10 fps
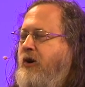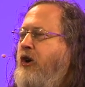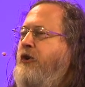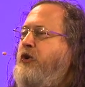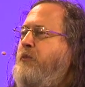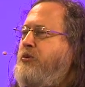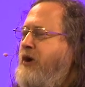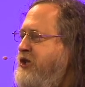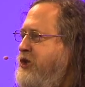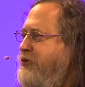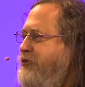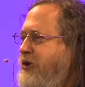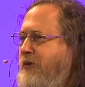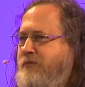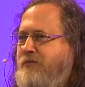under pressure
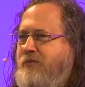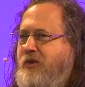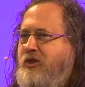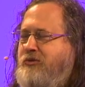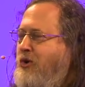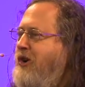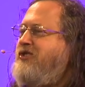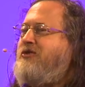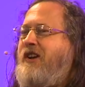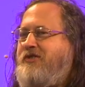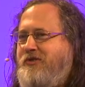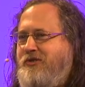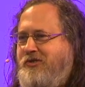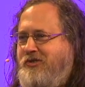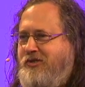from
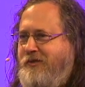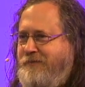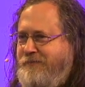cross-dressers.